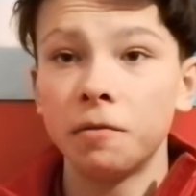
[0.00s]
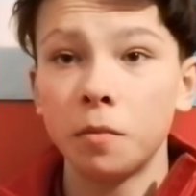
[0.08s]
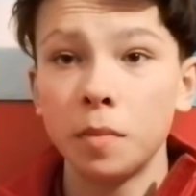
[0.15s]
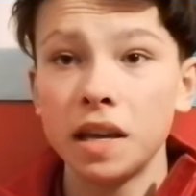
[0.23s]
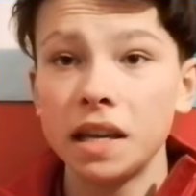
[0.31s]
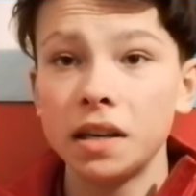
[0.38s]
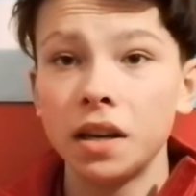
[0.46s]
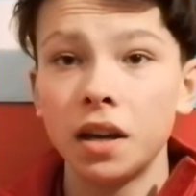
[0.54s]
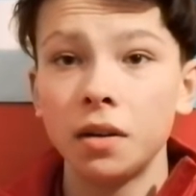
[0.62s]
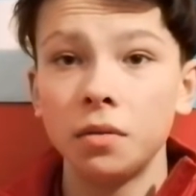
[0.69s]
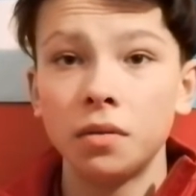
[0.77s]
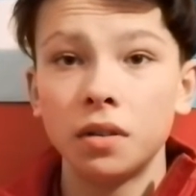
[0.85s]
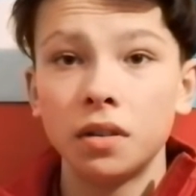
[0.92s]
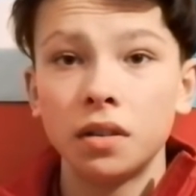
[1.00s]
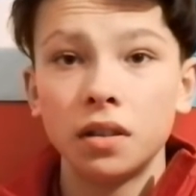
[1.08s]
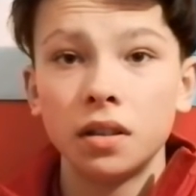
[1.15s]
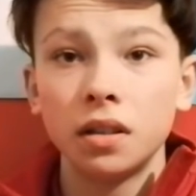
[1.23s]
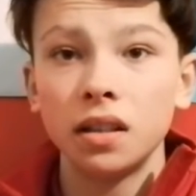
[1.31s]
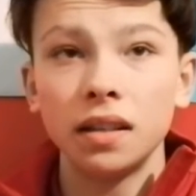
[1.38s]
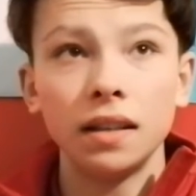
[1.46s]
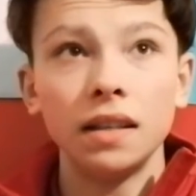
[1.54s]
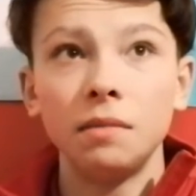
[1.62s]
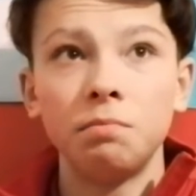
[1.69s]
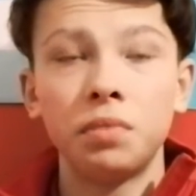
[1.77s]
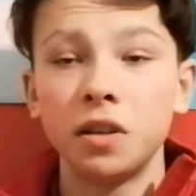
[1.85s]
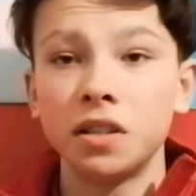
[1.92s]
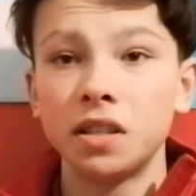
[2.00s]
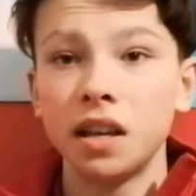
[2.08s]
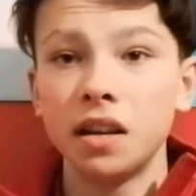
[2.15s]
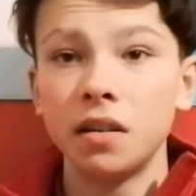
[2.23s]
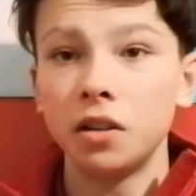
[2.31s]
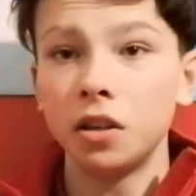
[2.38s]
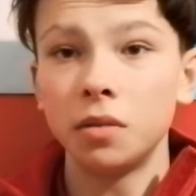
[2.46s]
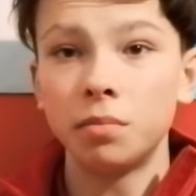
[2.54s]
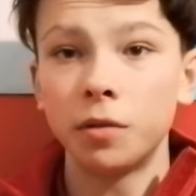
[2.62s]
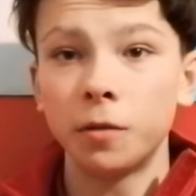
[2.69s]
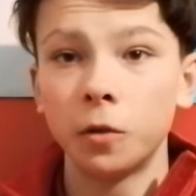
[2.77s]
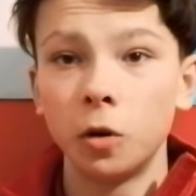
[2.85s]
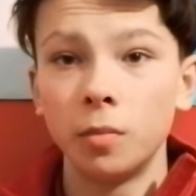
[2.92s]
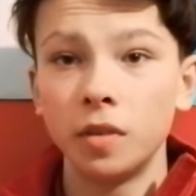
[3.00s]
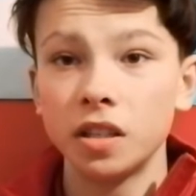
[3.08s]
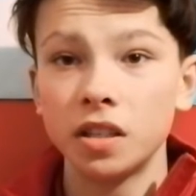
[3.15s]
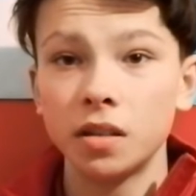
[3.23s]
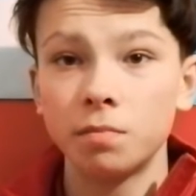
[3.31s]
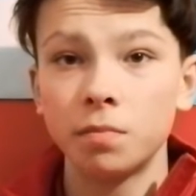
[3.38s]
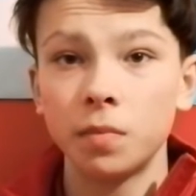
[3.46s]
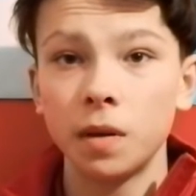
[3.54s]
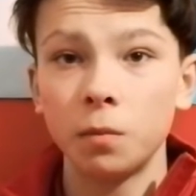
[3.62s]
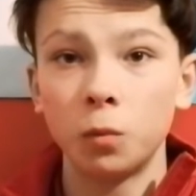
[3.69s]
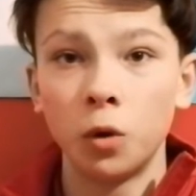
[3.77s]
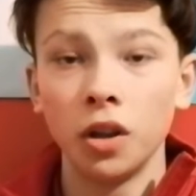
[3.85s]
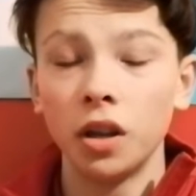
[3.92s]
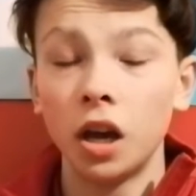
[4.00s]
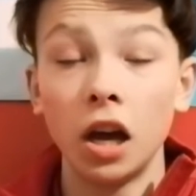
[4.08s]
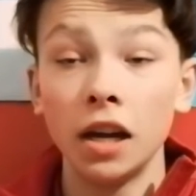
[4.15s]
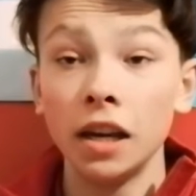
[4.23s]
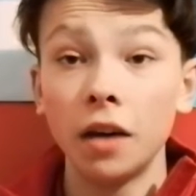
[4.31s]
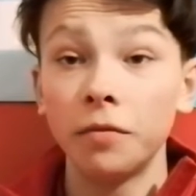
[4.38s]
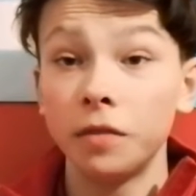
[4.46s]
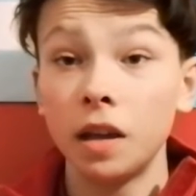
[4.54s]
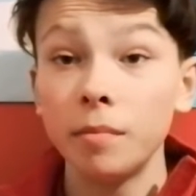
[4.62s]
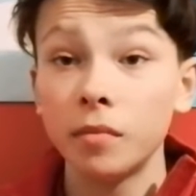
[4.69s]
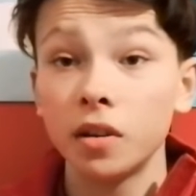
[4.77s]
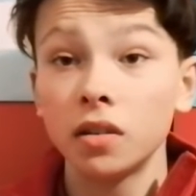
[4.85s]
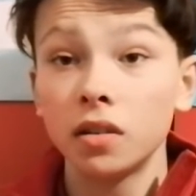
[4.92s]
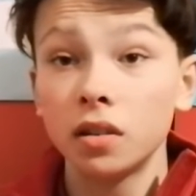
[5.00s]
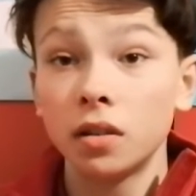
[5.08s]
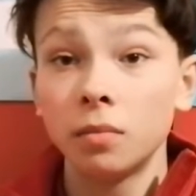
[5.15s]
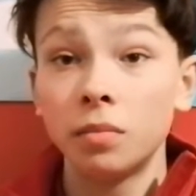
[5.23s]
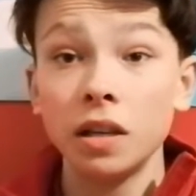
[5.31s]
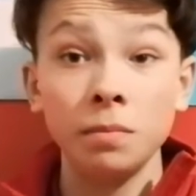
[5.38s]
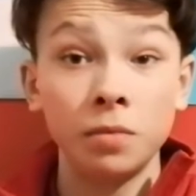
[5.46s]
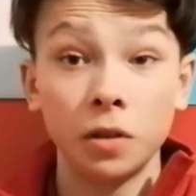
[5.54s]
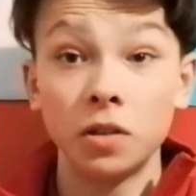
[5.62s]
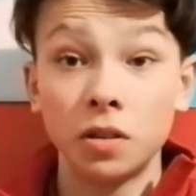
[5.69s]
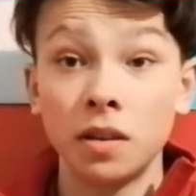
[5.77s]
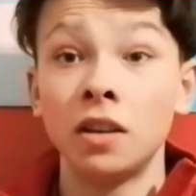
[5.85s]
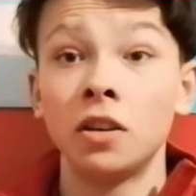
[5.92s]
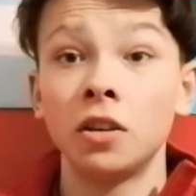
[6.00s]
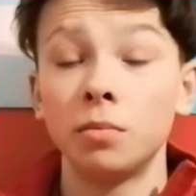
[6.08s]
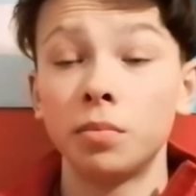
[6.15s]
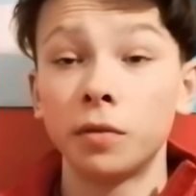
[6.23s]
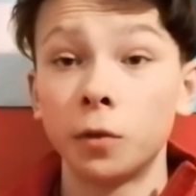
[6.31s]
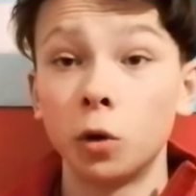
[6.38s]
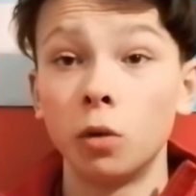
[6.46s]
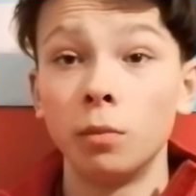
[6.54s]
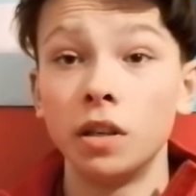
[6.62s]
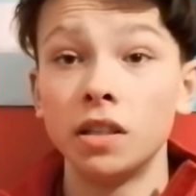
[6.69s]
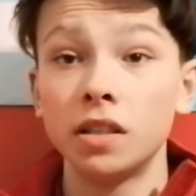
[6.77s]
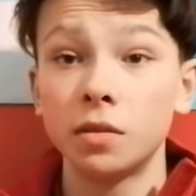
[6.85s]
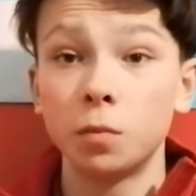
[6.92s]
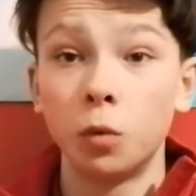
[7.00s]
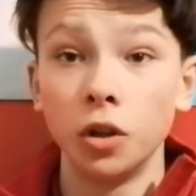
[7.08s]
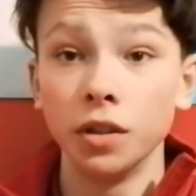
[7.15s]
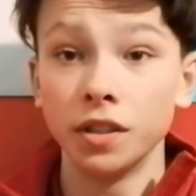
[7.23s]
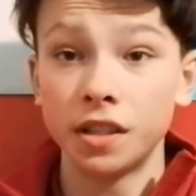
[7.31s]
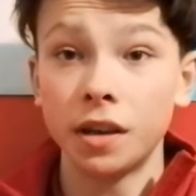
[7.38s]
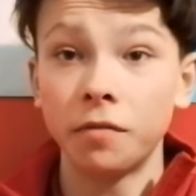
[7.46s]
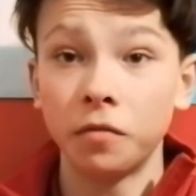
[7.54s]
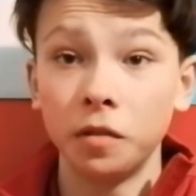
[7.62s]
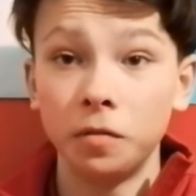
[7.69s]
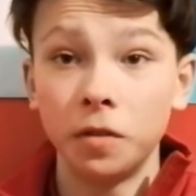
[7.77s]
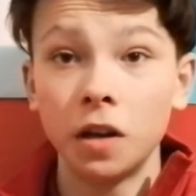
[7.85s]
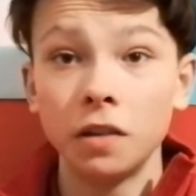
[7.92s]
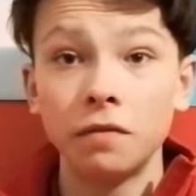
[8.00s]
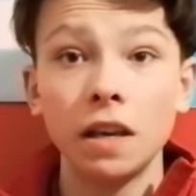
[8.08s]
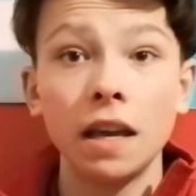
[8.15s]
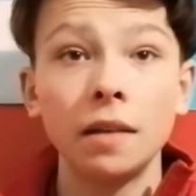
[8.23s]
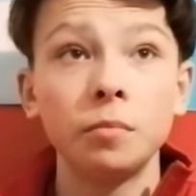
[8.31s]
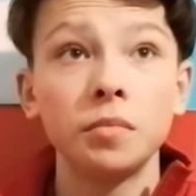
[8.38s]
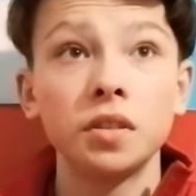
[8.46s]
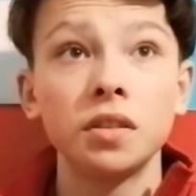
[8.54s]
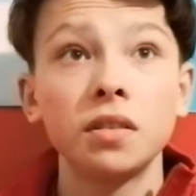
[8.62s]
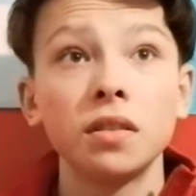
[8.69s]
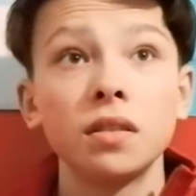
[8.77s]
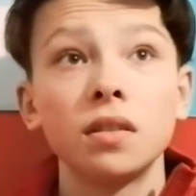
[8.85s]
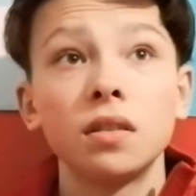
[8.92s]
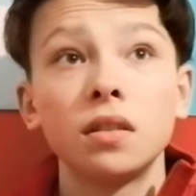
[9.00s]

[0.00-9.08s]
Firmino, he puts in a good performance. I love him, but he puts in a good performance once every five games.